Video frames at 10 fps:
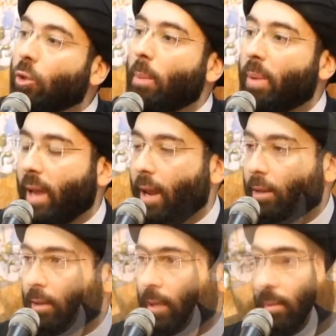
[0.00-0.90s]
up
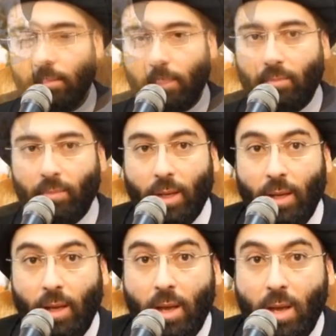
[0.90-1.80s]
against
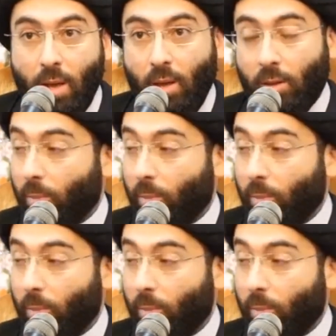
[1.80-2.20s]
him.